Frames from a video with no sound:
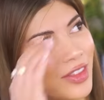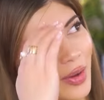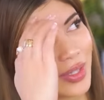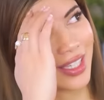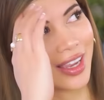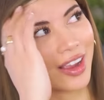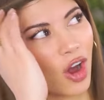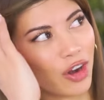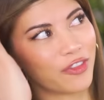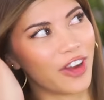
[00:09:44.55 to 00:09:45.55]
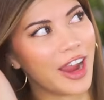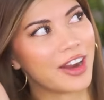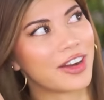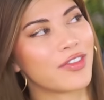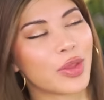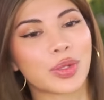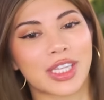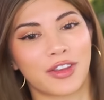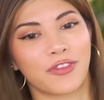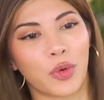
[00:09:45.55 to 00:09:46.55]
even though it's like on fire, even though
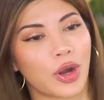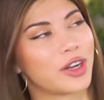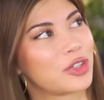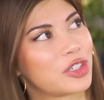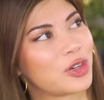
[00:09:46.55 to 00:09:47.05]
it's like 400